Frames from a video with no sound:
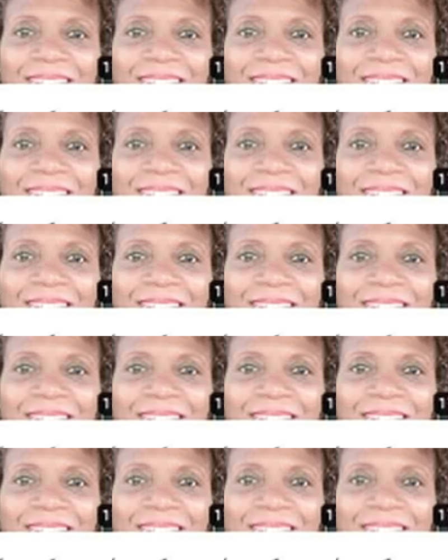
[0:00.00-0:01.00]

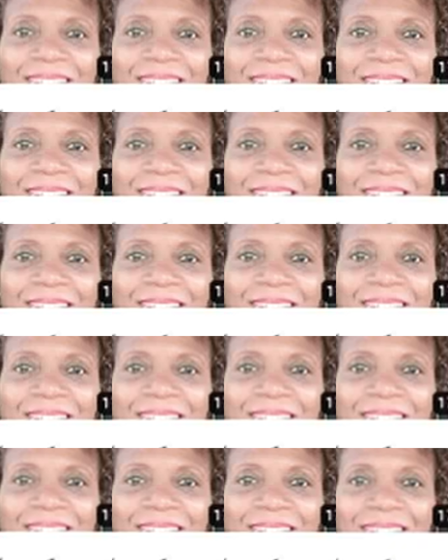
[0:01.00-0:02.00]

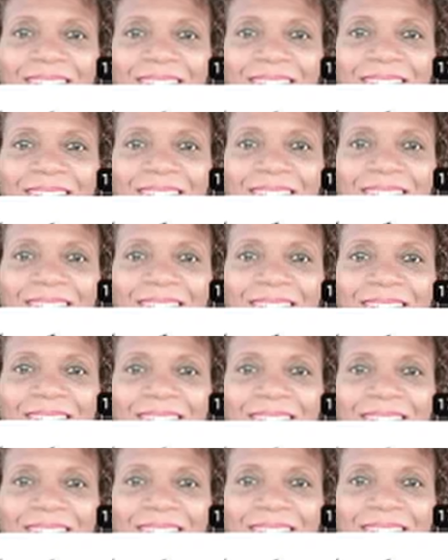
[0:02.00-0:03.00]

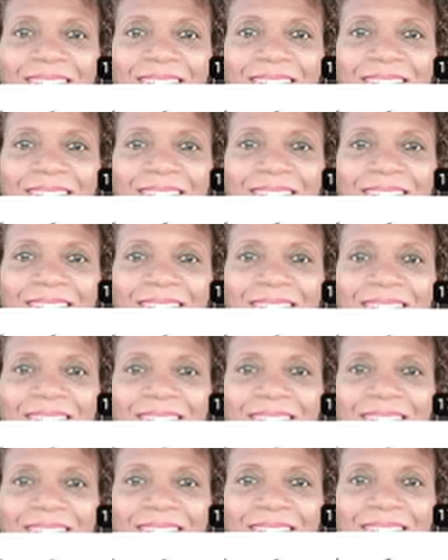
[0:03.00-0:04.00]

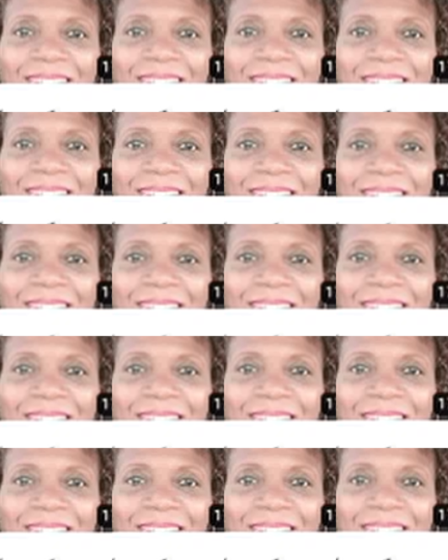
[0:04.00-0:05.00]

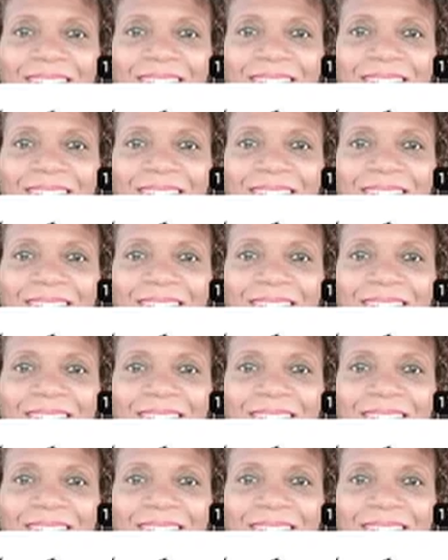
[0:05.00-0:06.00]

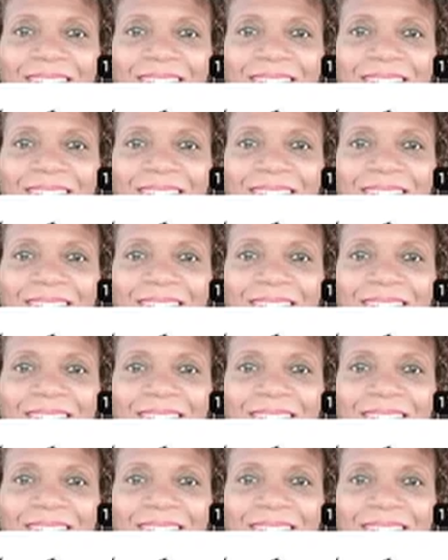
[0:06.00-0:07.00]

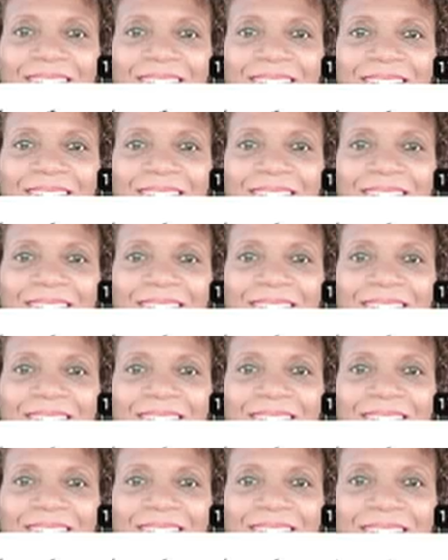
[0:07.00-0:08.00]
This person isn't speaking.